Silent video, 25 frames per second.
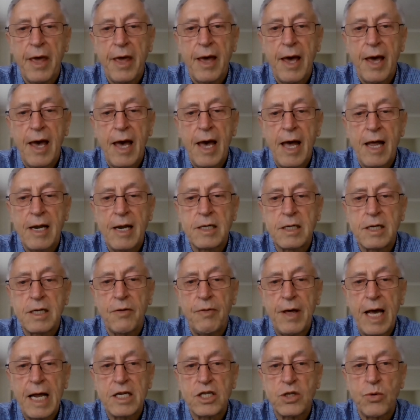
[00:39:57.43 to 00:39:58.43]
and
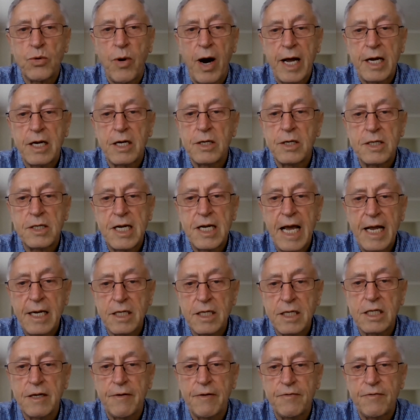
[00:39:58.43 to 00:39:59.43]
that's quite
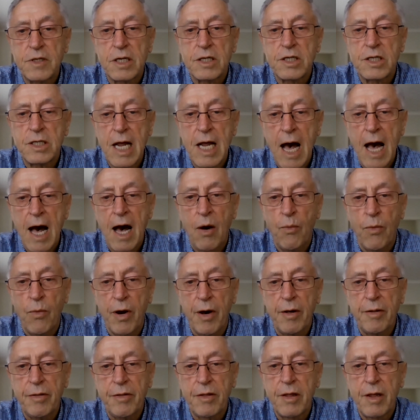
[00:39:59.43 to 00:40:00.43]
intensive to start
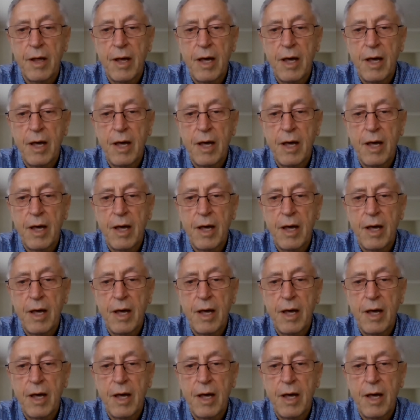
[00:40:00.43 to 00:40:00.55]
with.